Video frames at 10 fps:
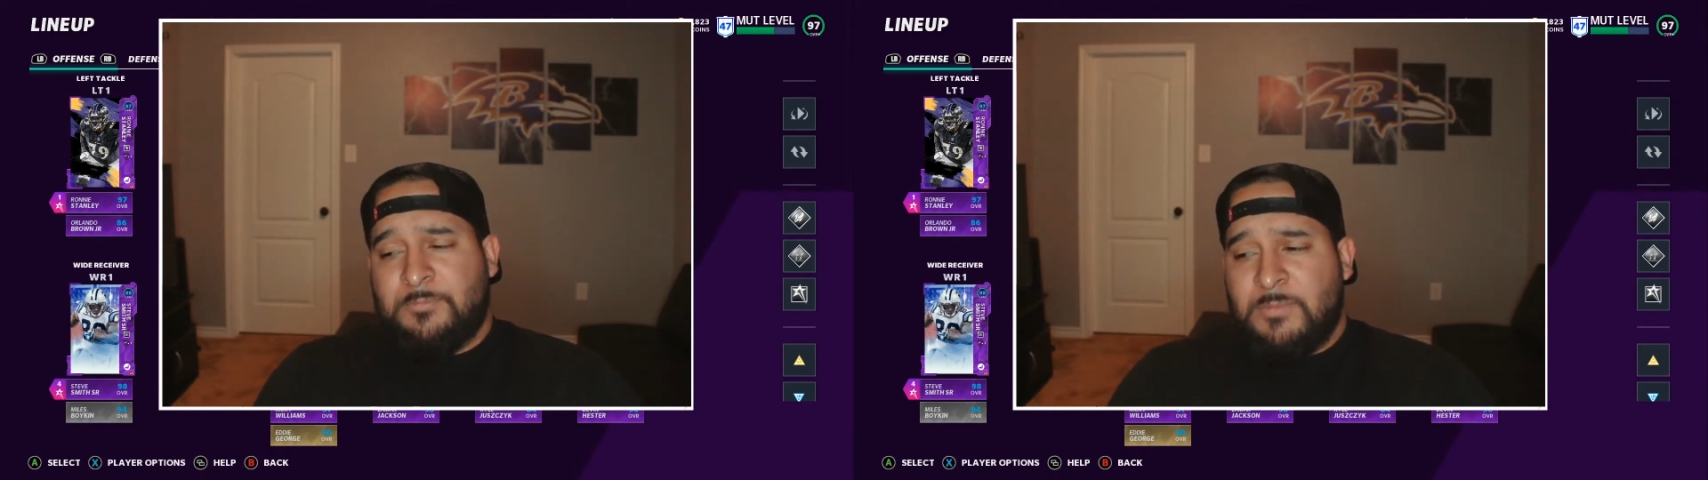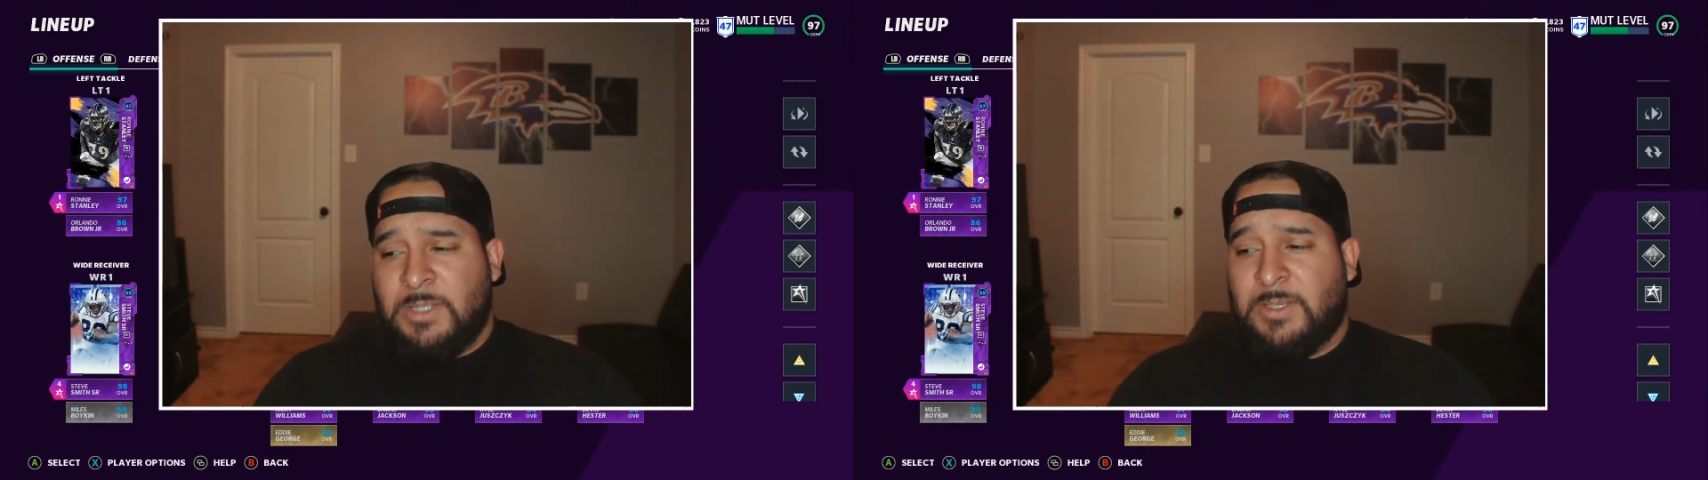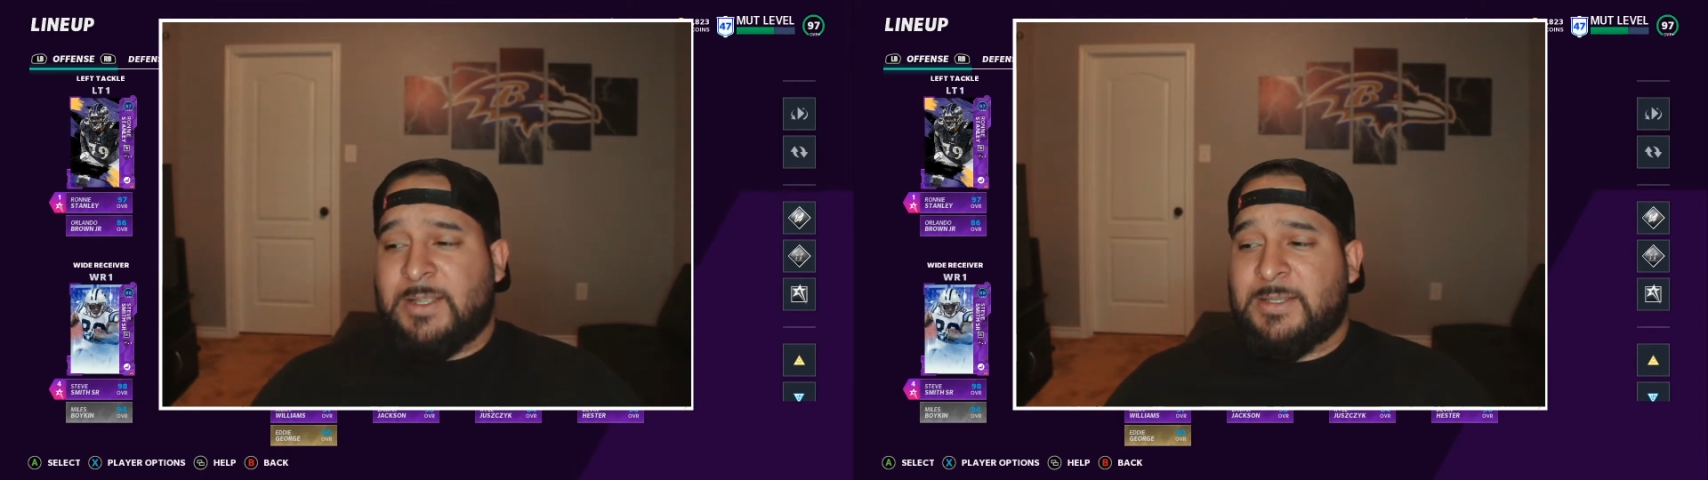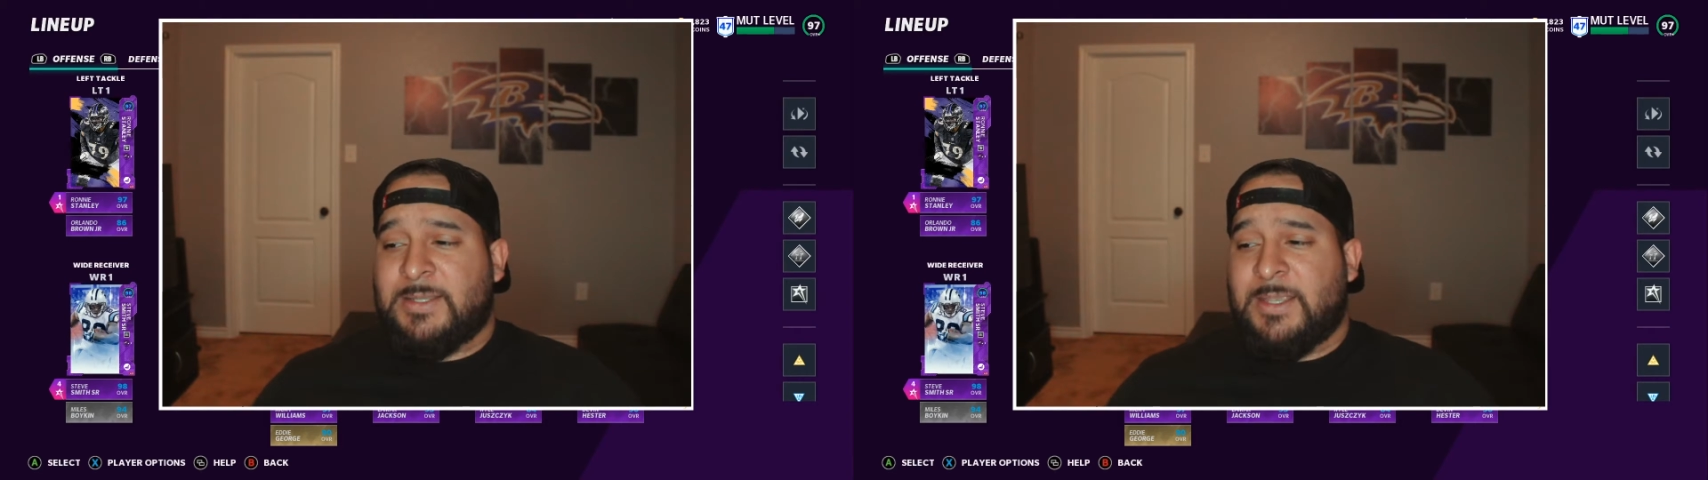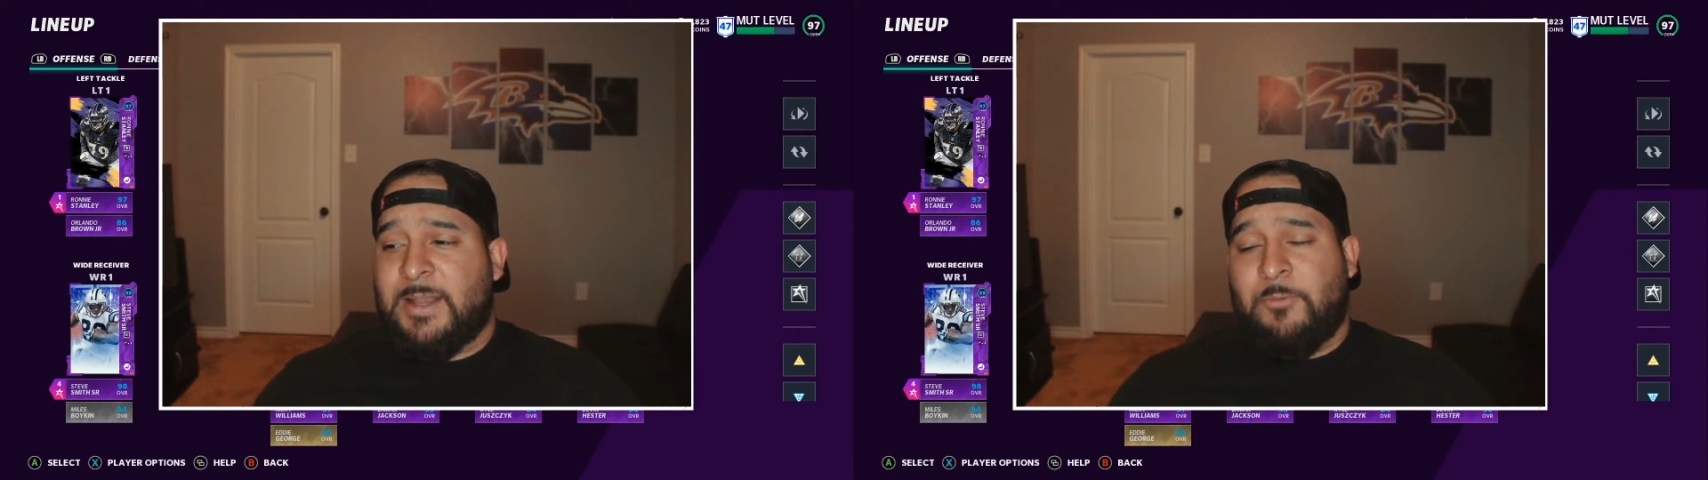Like I
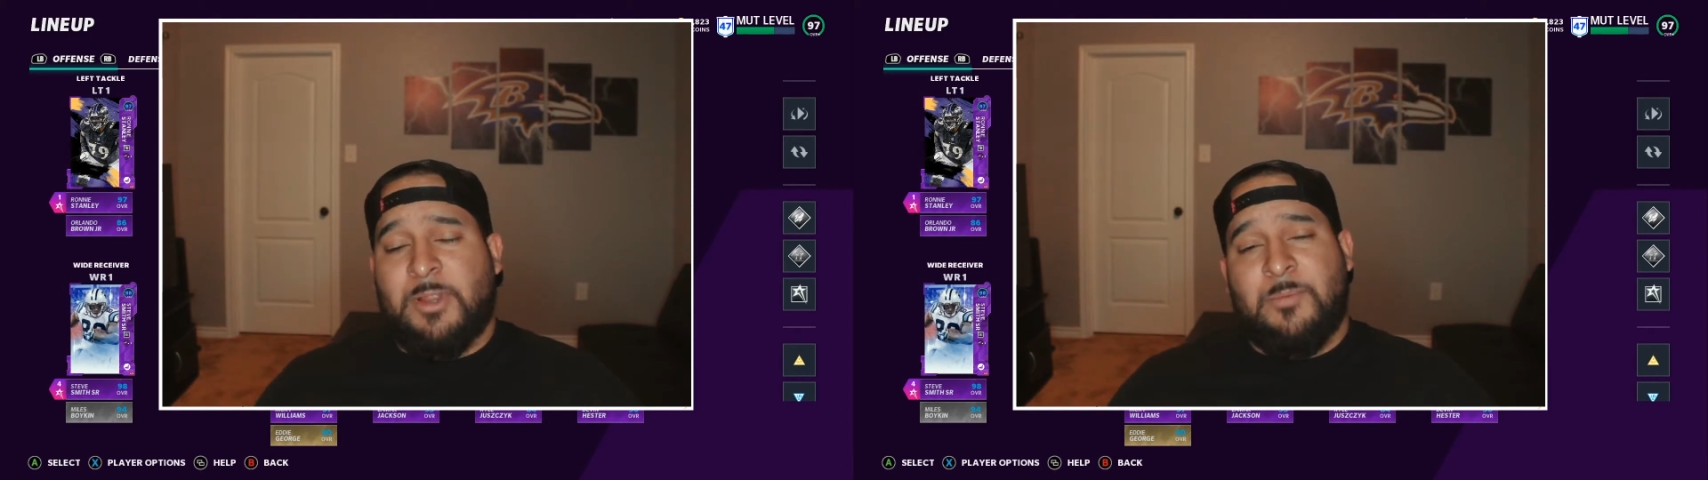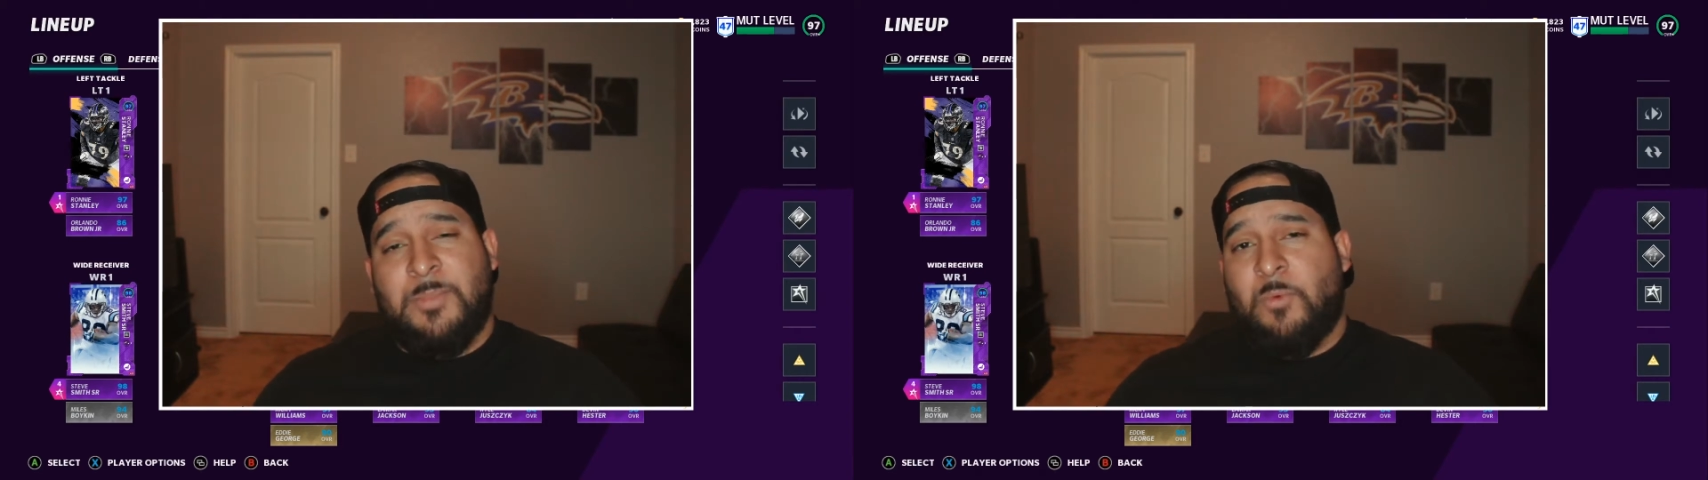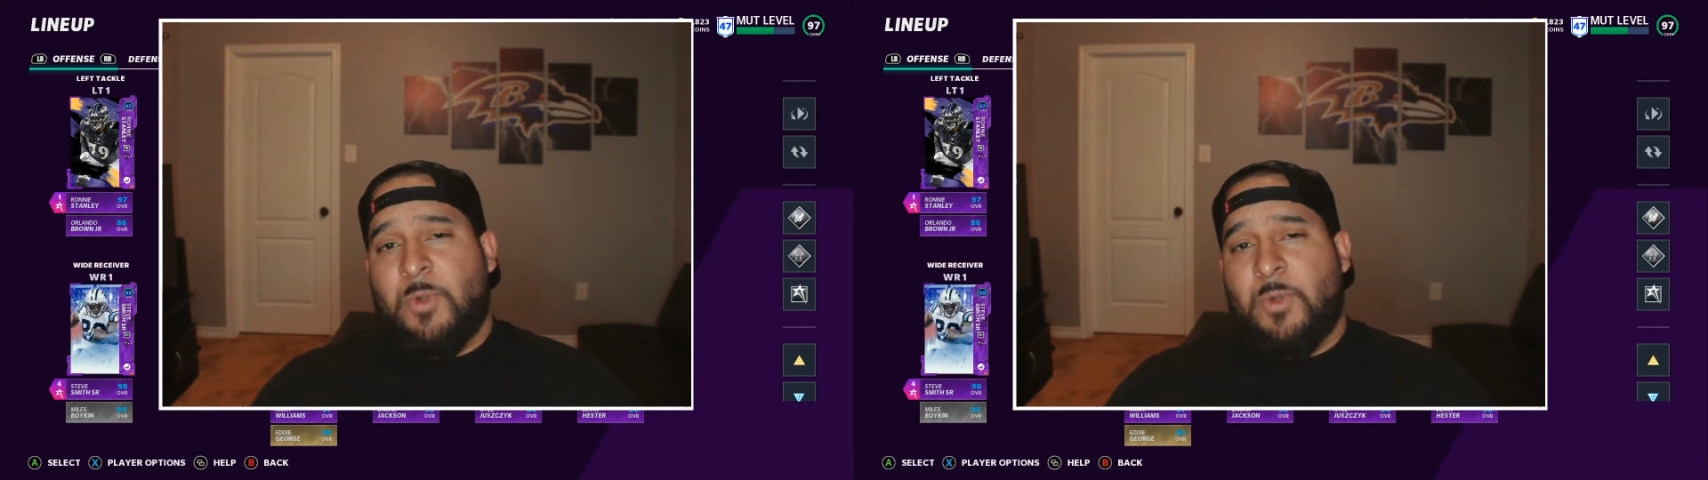said, I recommend